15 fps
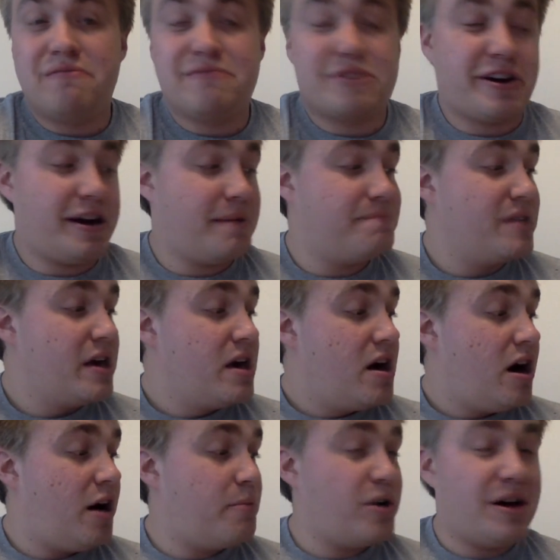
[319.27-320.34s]
Okay,
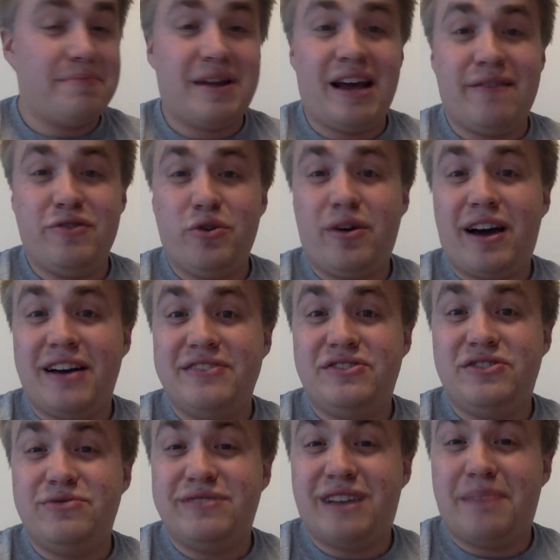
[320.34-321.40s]
what I'm going to have you guys
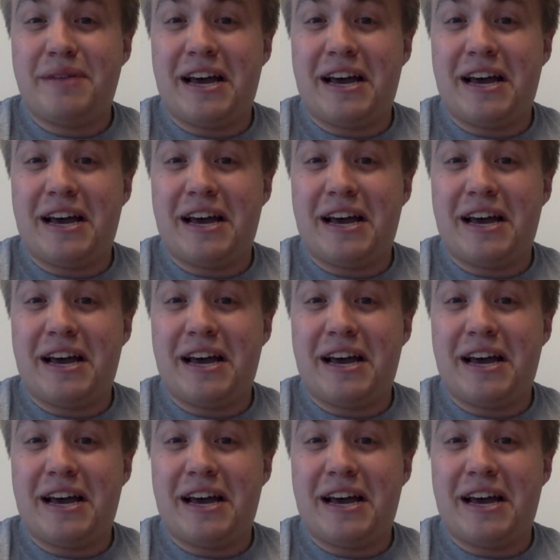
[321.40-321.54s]
do is I'm